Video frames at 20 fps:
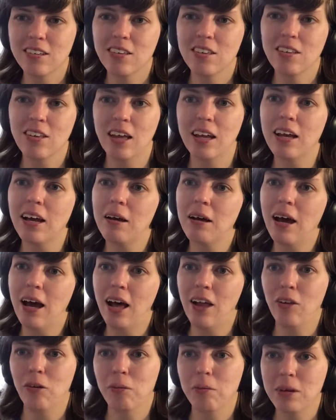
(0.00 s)
as like a
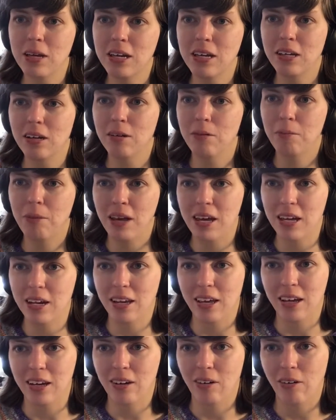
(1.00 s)
Halloween
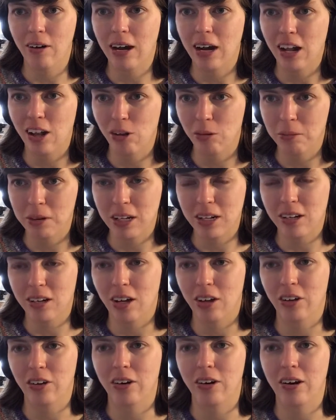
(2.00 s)
painting or a Halloween
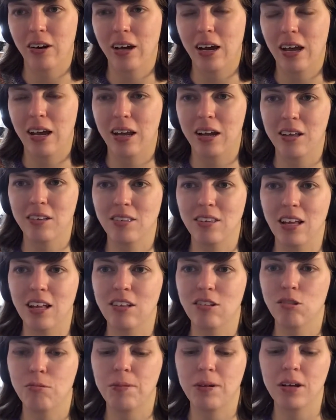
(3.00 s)
color in a
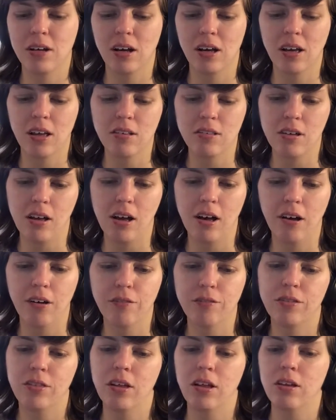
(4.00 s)
sense because
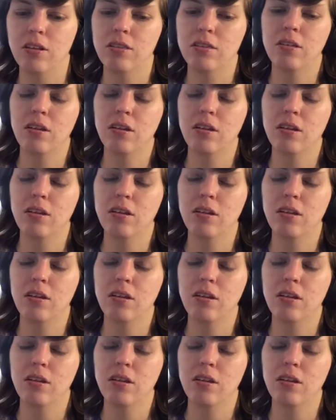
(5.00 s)
of the